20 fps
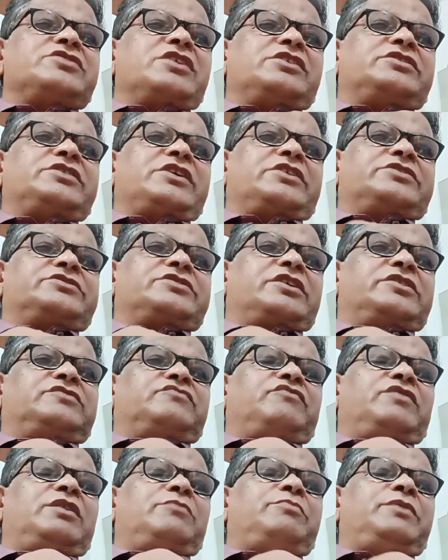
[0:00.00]
sections
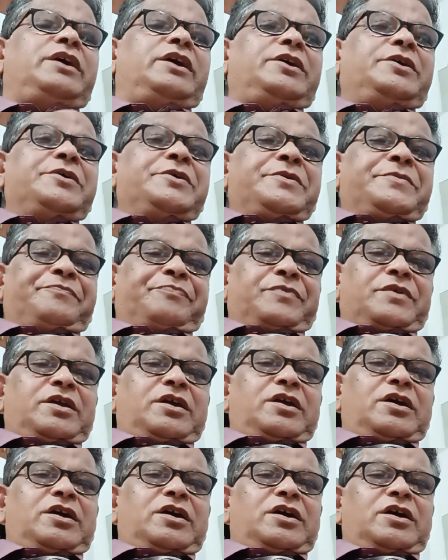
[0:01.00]
will be
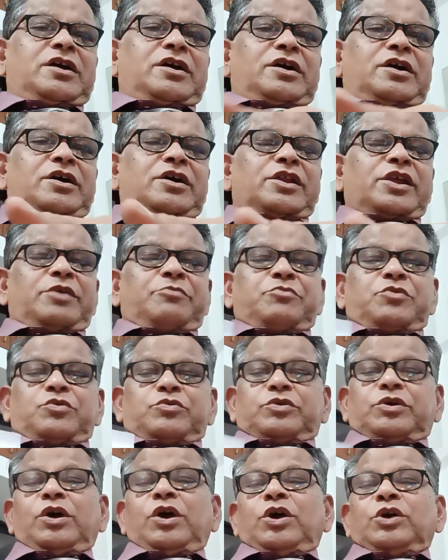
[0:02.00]

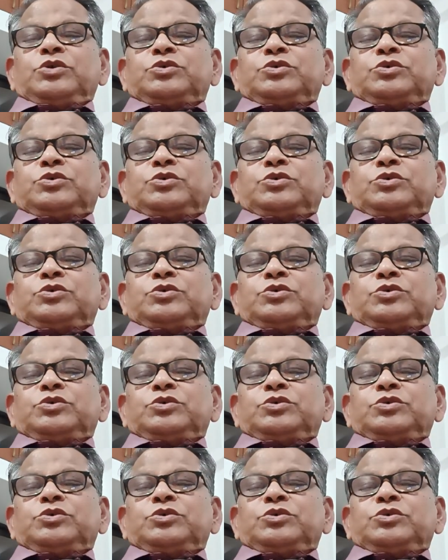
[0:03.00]
removed.